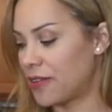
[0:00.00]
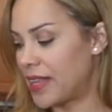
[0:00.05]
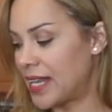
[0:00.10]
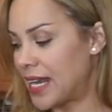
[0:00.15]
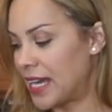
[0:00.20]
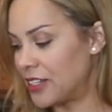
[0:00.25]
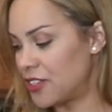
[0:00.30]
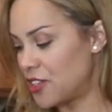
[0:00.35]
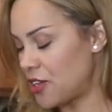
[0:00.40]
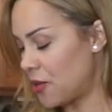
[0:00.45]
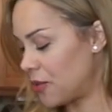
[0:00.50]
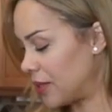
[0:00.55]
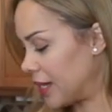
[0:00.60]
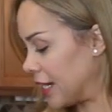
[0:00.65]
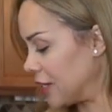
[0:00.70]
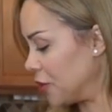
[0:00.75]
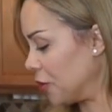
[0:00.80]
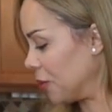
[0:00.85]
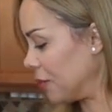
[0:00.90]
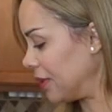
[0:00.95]
that I
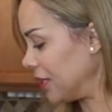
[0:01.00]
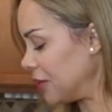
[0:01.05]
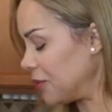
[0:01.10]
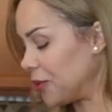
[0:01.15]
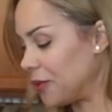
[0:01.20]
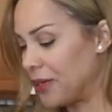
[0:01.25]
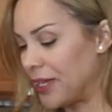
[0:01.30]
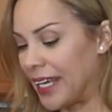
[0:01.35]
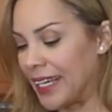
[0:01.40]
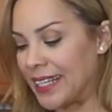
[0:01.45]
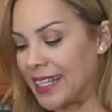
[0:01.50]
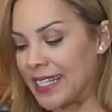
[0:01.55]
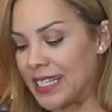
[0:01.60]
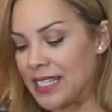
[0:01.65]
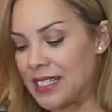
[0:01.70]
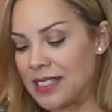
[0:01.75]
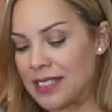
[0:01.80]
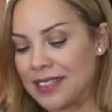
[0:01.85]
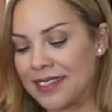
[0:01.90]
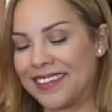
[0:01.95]
normally will go like
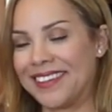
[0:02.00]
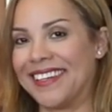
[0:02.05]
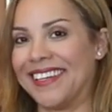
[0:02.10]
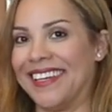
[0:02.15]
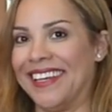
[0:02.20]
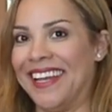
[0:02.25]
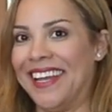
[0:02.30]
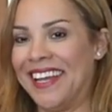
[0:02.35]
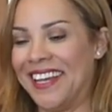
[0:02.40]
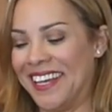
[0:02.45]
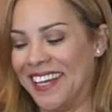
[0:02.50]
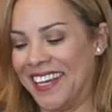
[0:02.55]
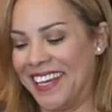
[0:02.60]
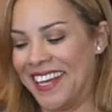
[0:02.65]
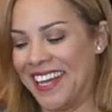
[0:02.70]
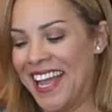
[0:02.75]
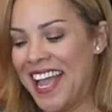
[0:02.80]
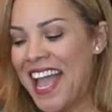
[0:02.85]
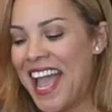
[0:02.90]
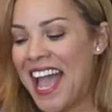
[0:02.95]
this
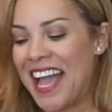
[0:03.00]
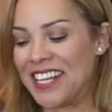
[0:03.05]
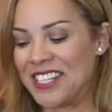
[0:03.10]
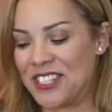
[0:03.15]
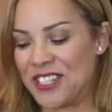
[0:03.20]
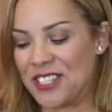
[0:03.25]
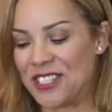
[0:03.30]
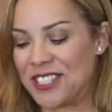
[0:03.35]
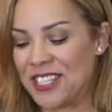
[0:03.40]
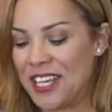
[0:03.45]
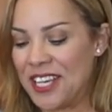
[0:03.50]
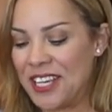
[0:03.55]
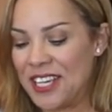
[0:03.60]
and just,